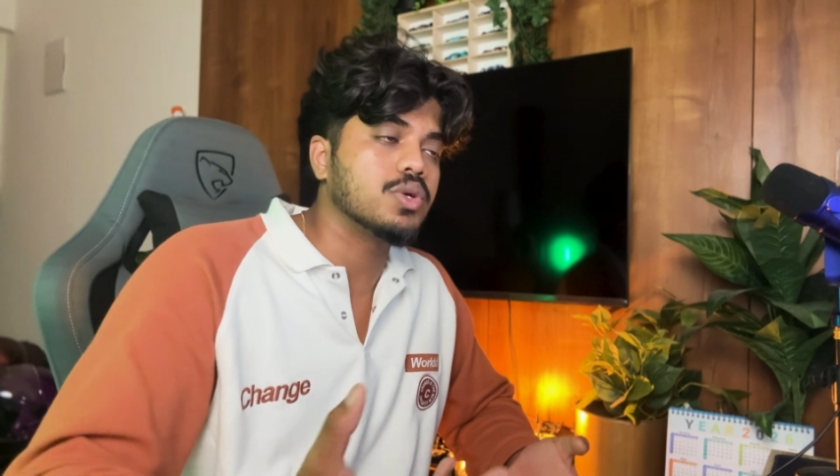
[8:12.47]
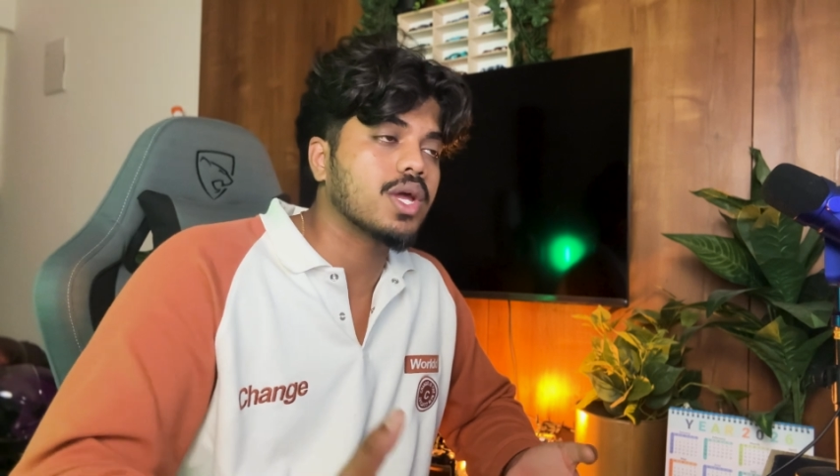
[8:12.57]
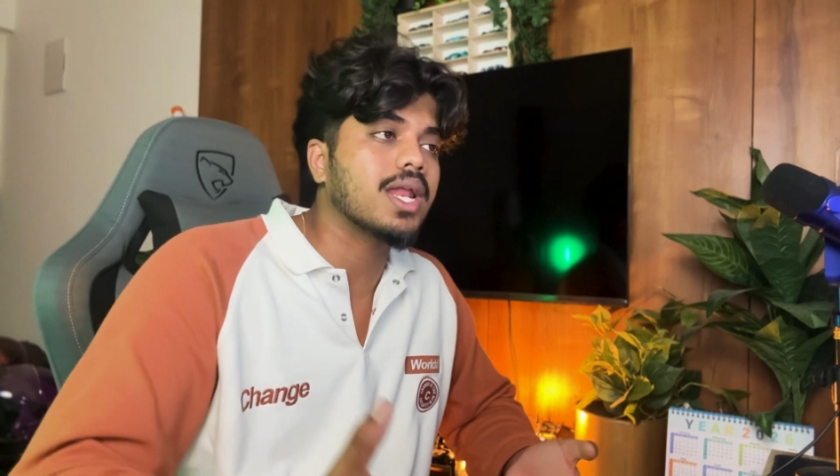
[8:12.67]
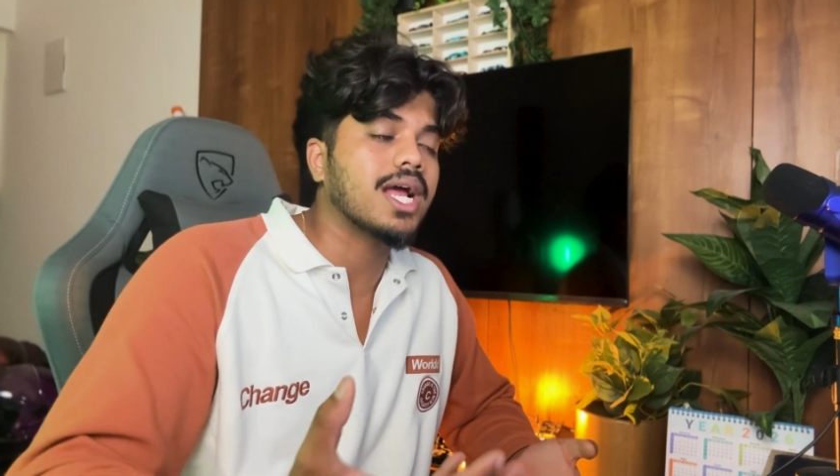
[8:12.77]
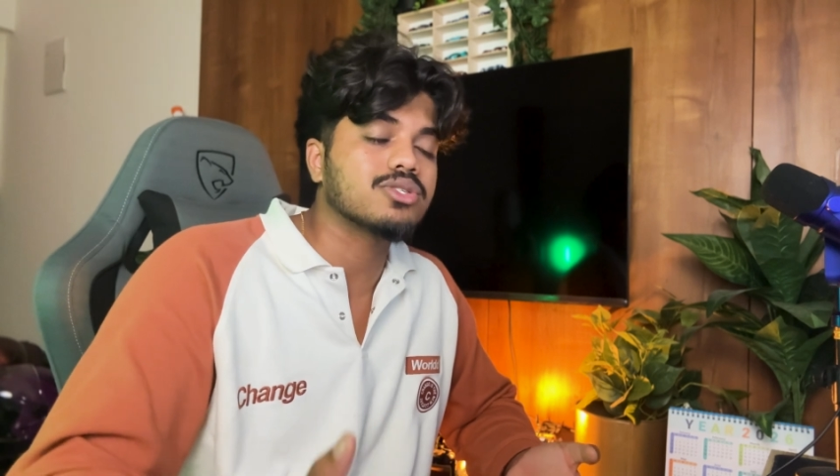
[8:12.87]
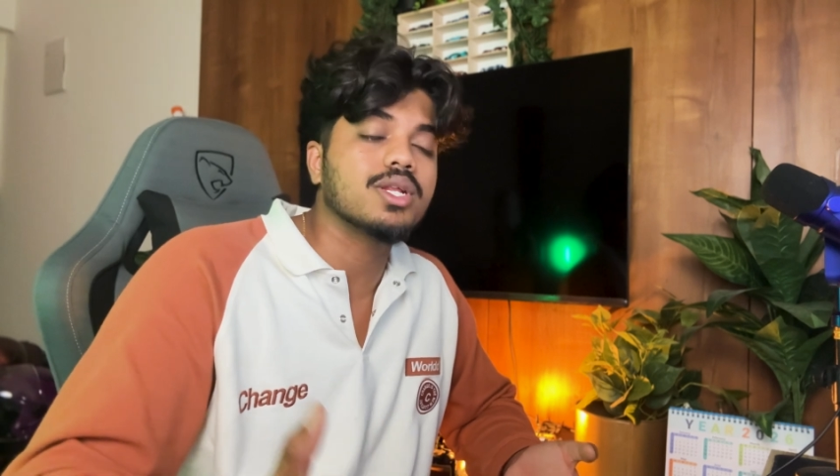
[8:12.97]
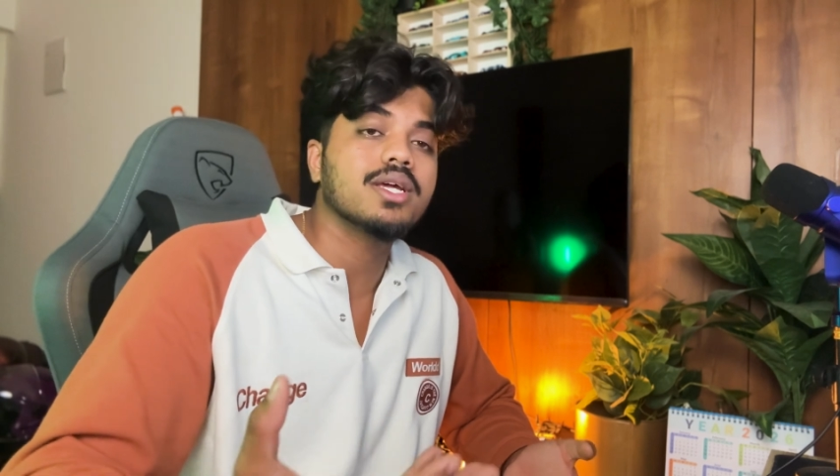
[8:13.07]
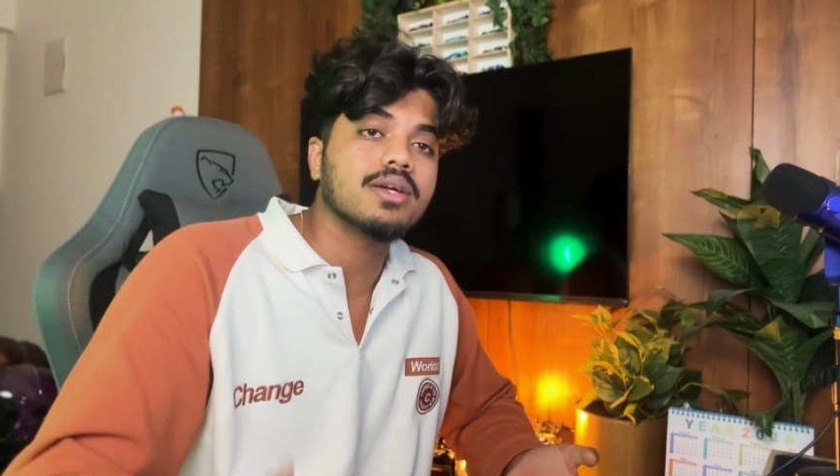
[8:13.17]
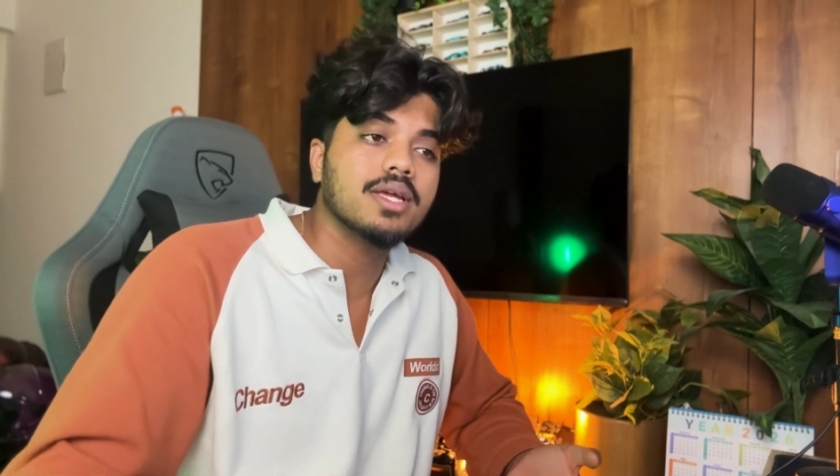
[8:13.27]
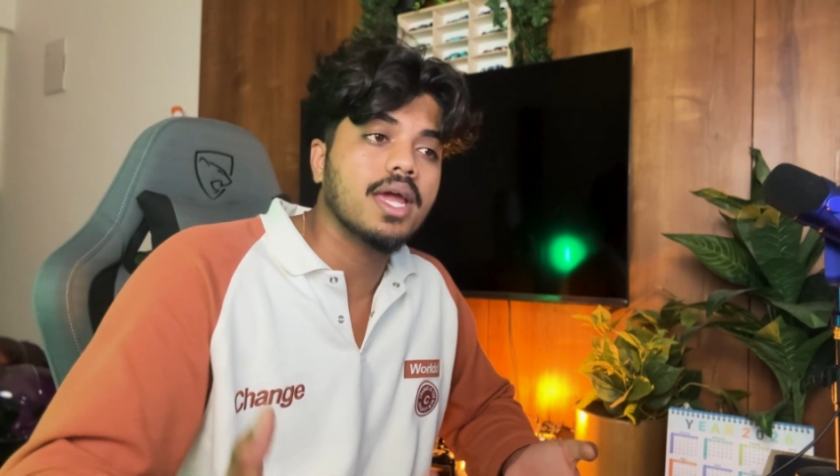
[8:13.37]
you can actually
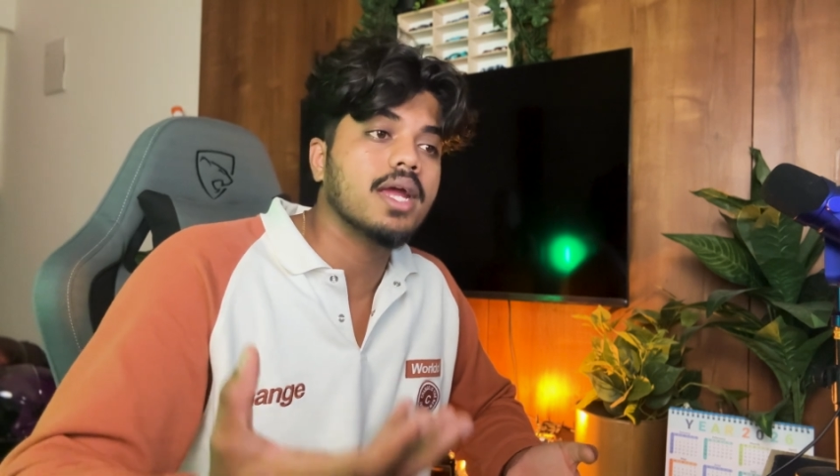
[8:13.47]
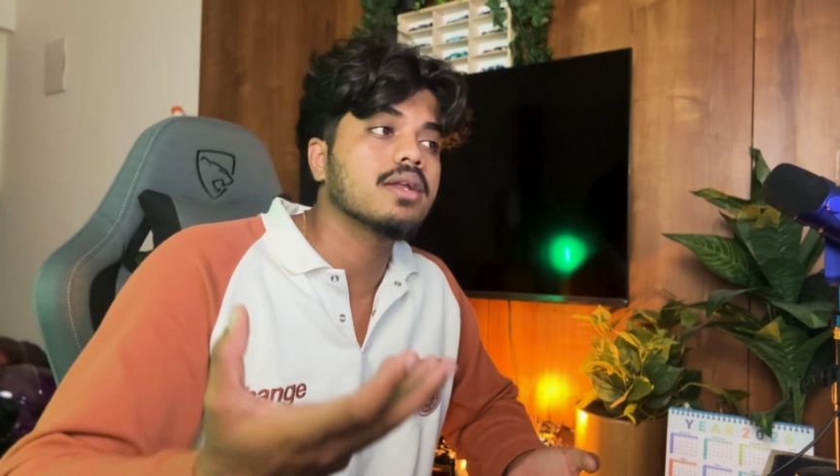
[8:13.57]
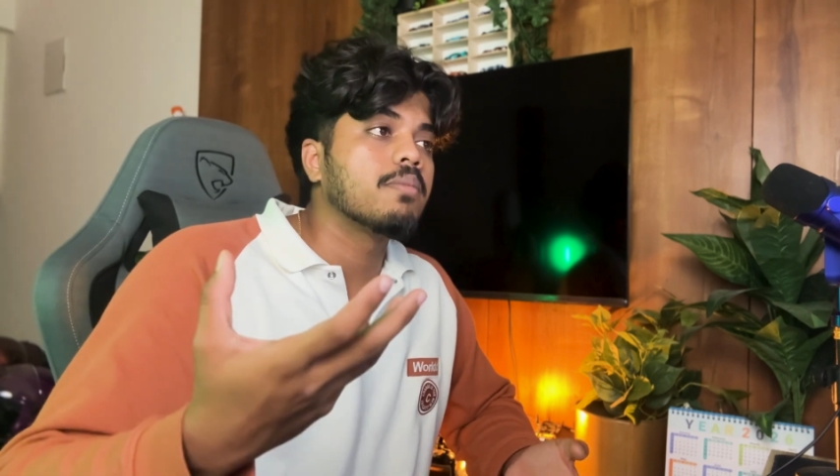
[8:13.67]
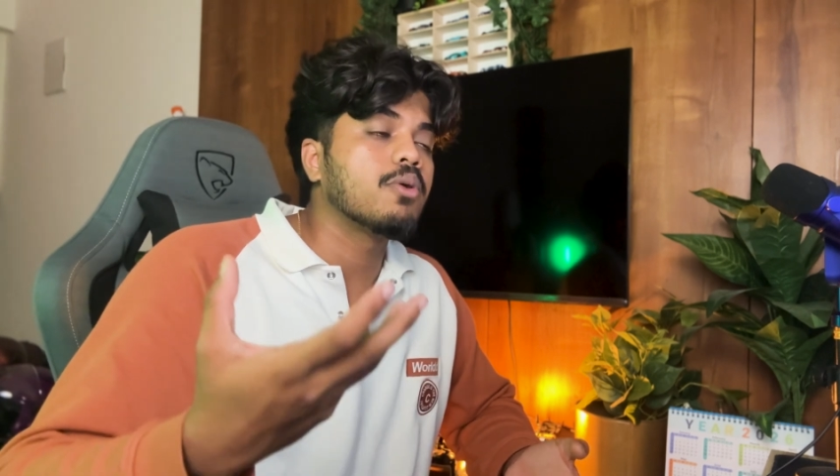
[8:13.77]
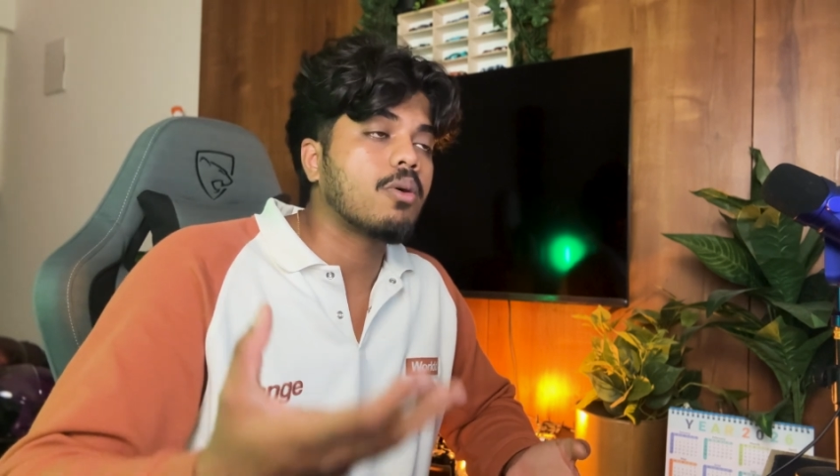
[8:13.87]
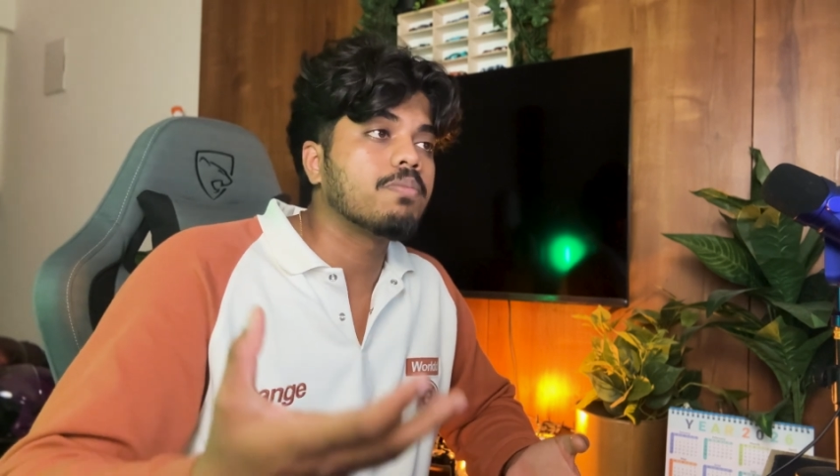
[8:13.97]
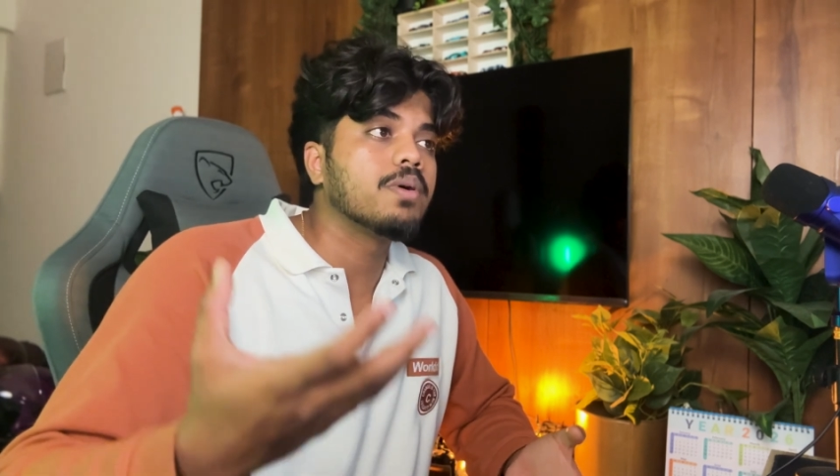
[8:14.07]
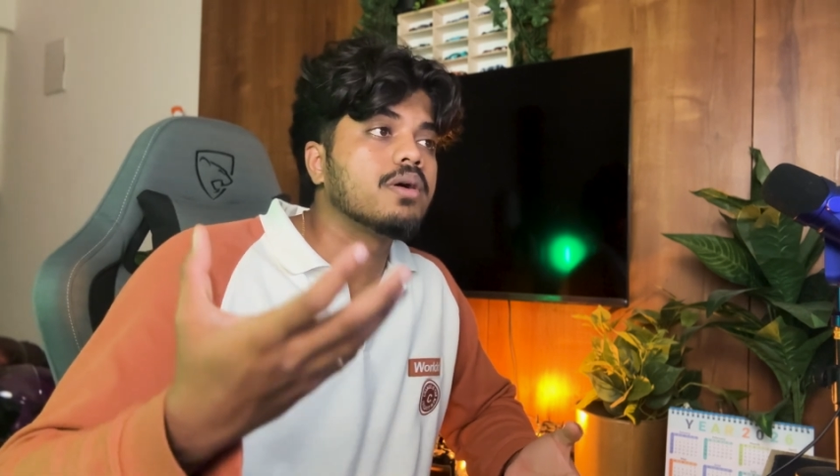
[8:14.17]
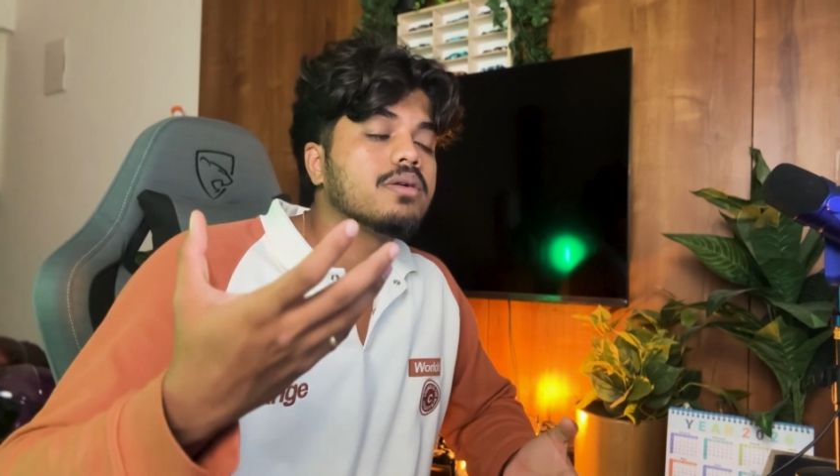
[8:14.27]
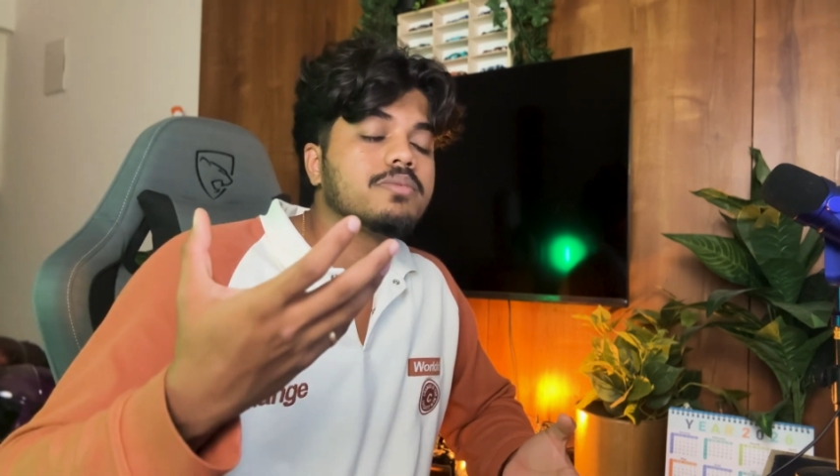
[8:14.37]
create
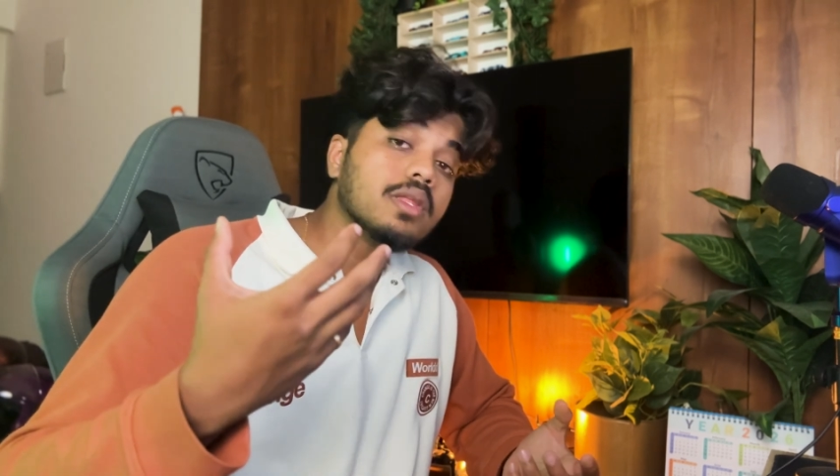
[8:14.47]
proper